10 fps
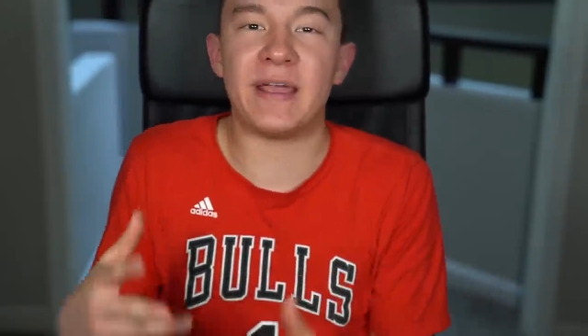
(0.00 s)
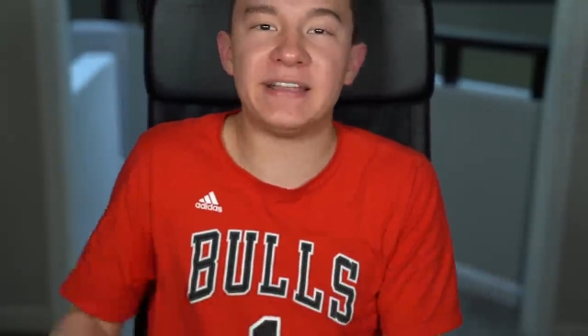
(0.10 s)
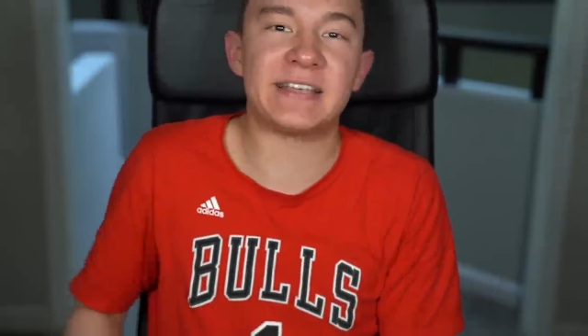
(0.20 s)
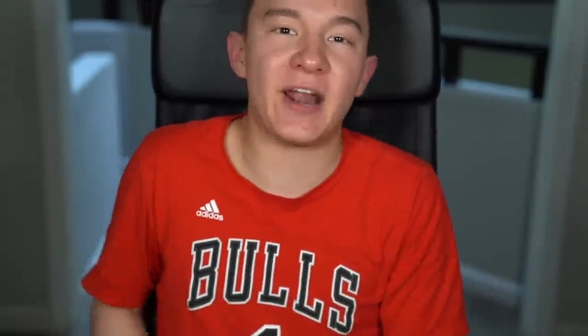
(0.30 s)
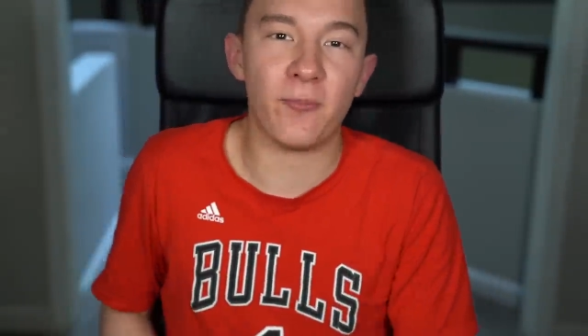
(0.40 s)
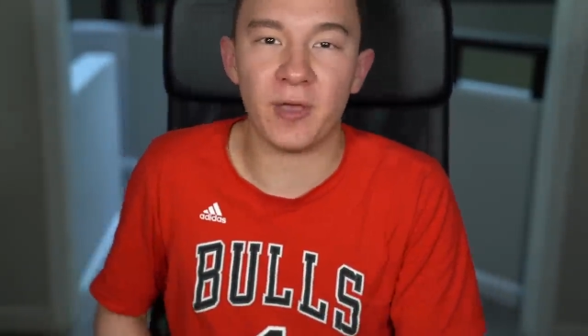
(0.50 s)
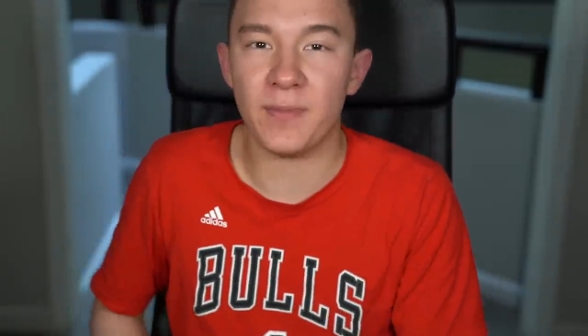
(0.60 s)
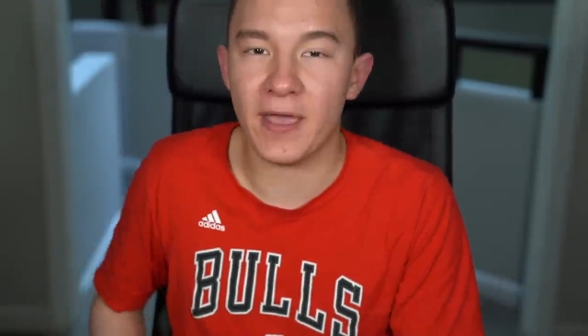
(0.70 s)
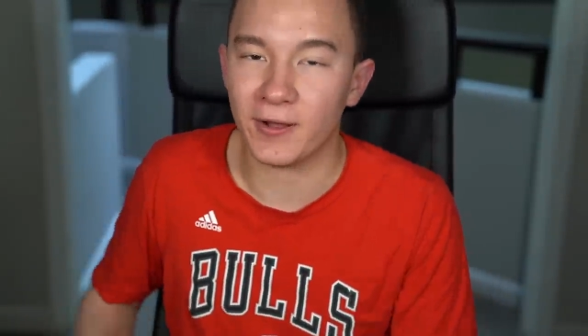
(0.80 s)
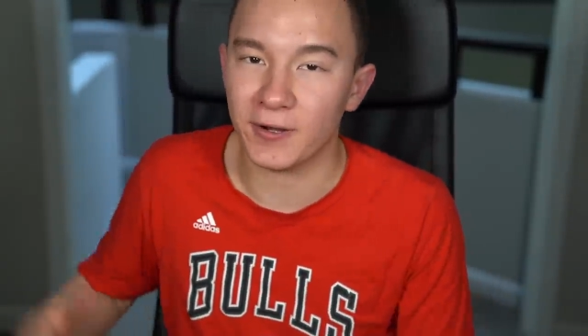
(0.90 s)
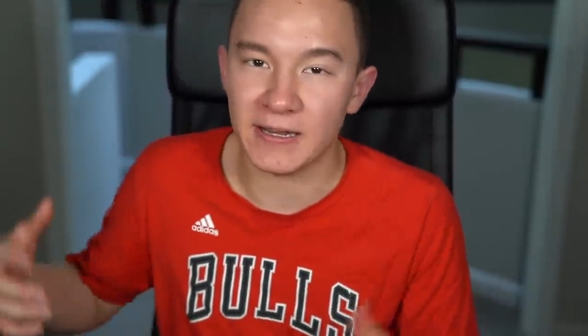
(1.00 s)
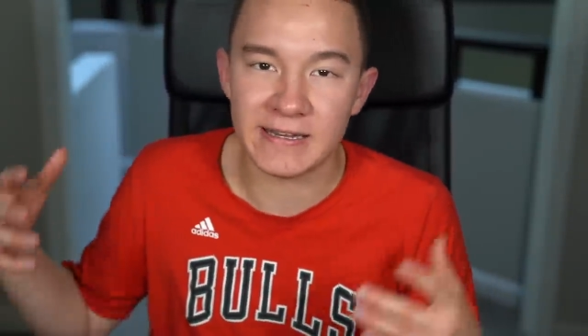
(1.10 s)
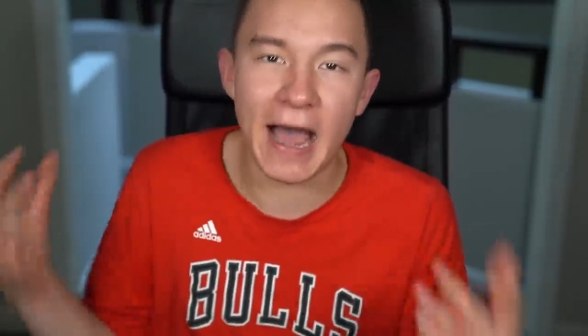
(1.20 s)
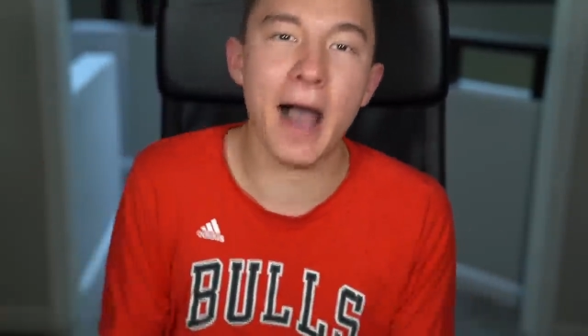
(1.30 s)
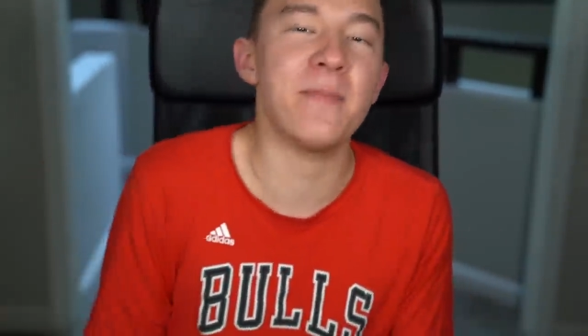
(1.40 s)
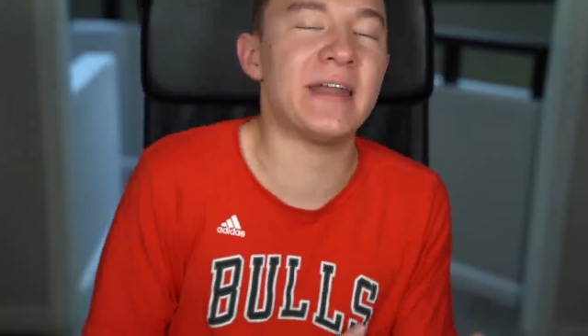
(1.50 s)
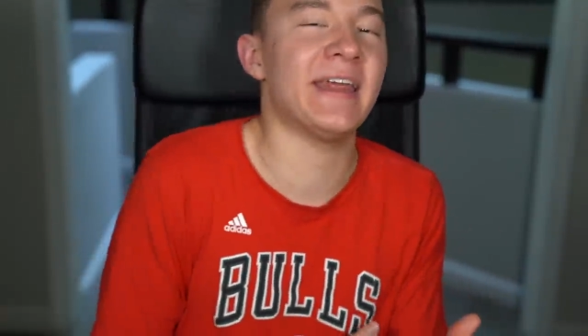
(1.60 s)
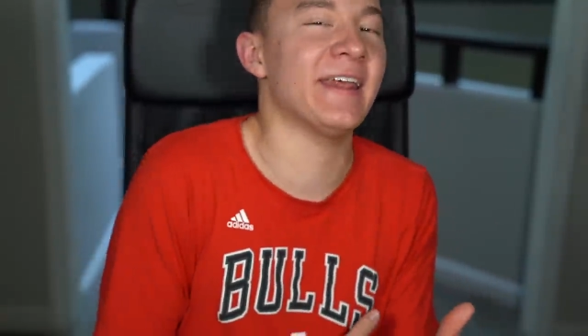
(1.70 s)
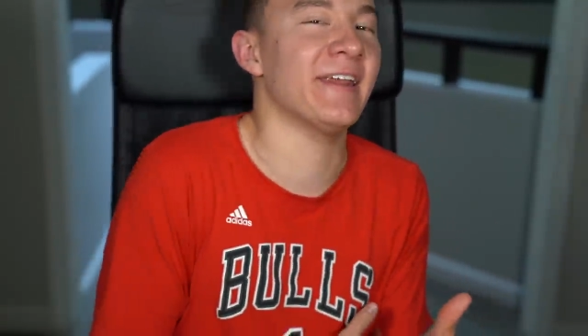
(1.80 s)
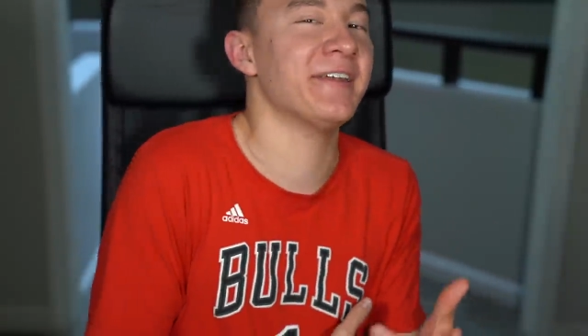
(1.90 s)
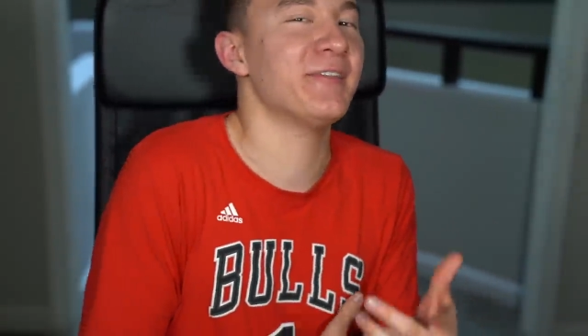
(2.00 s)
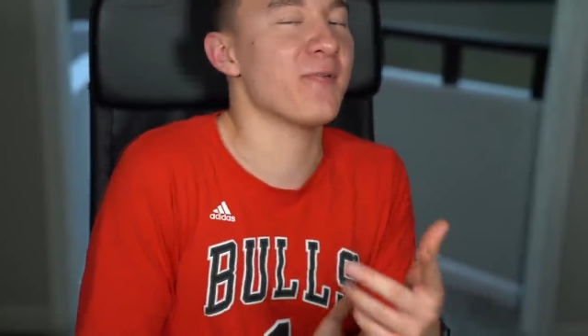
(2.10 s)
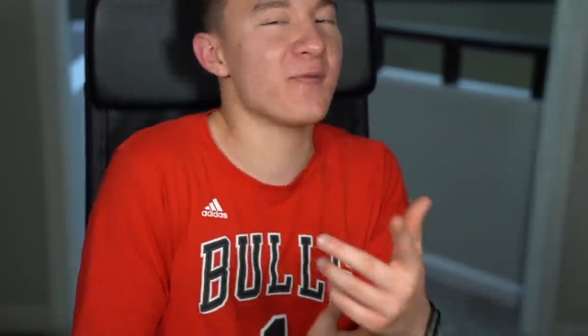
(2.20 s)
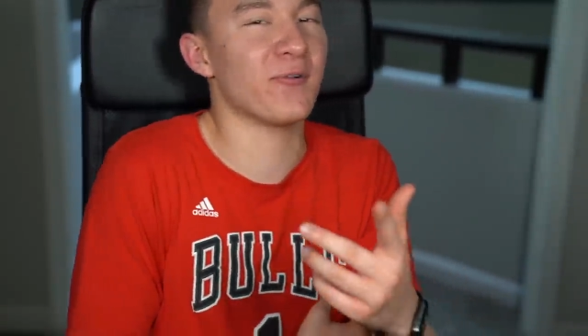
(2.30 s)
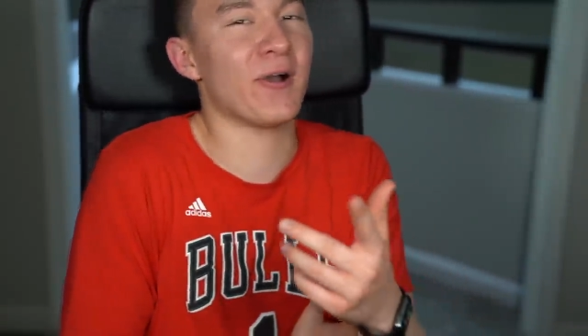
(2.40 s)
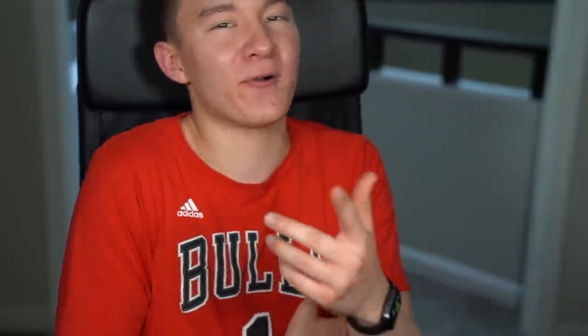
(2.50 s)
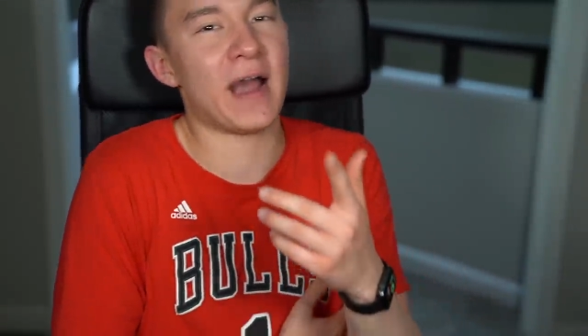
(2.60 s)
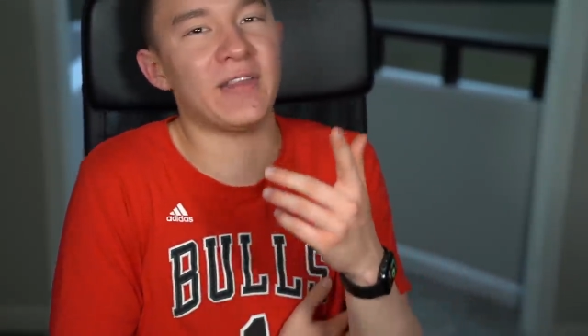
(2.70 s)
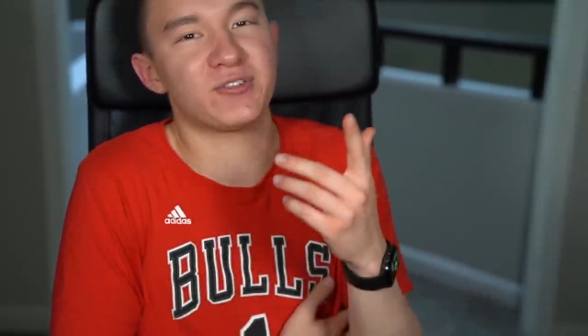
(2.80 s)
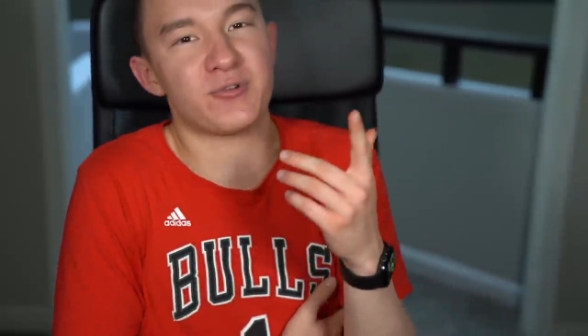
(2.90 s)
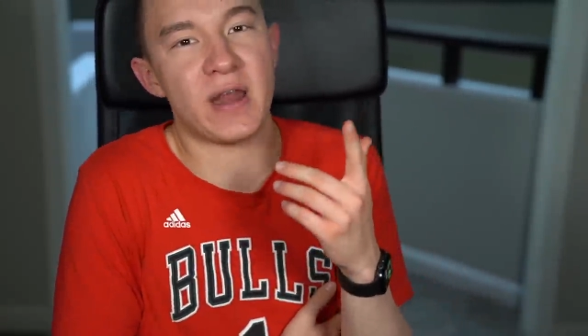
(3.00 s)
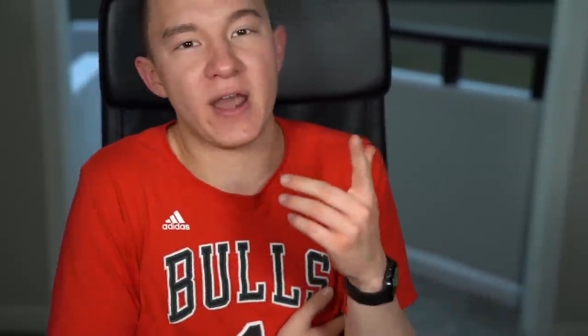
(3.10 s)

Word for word: my inside out playmaker dominated the one v one court on the screen right